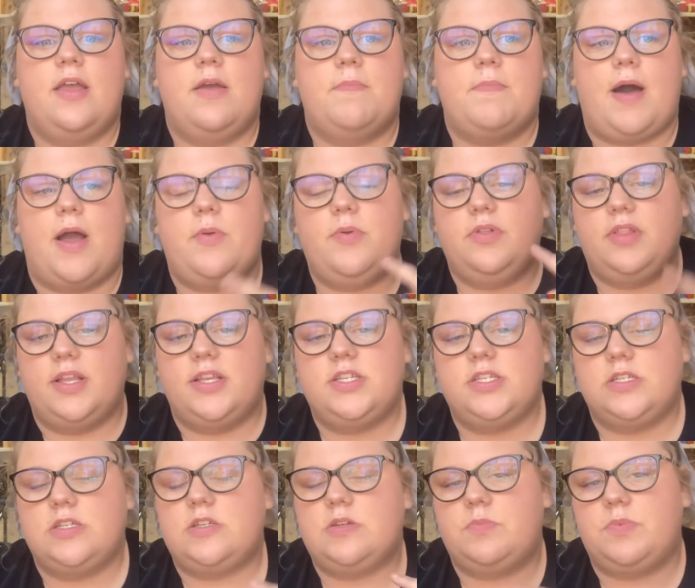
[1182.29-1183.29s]
My
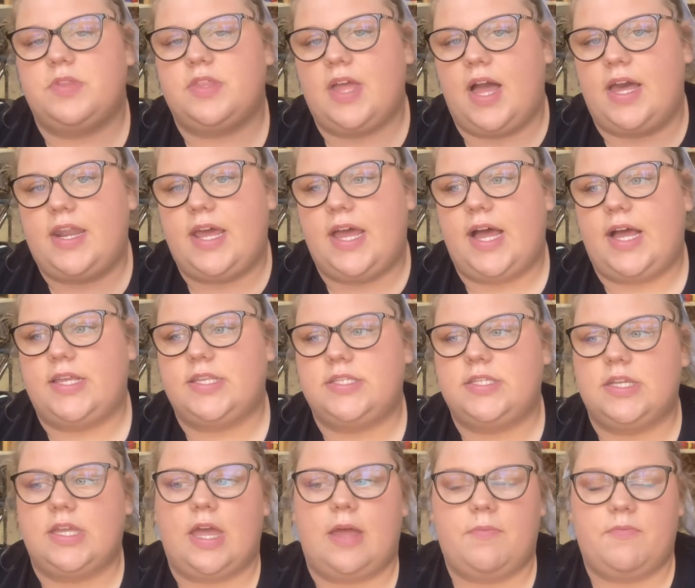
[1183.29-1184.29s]
relationship with God has
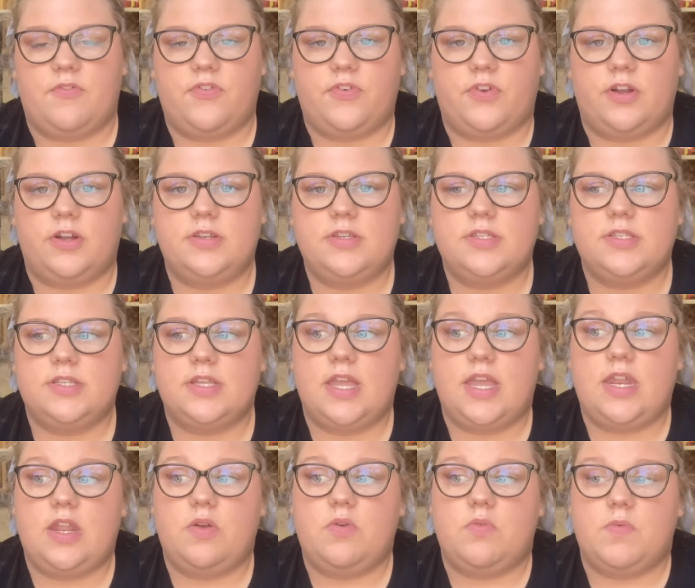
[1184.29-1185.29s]
to come first,
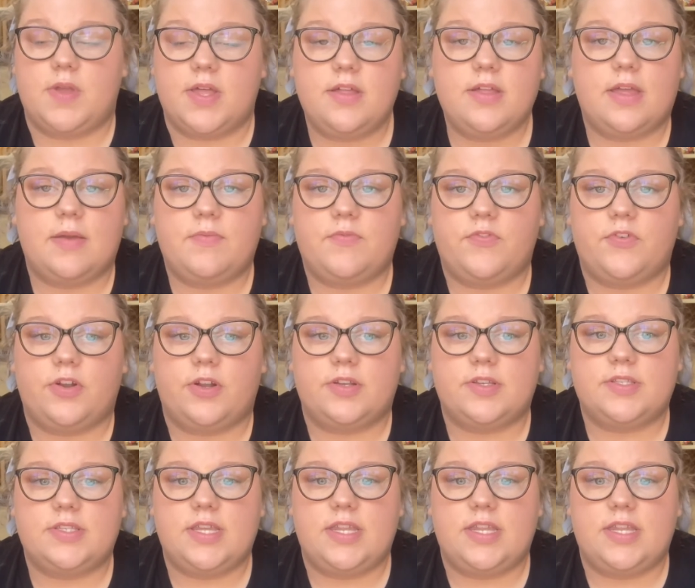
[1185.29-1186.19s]
and it will come first.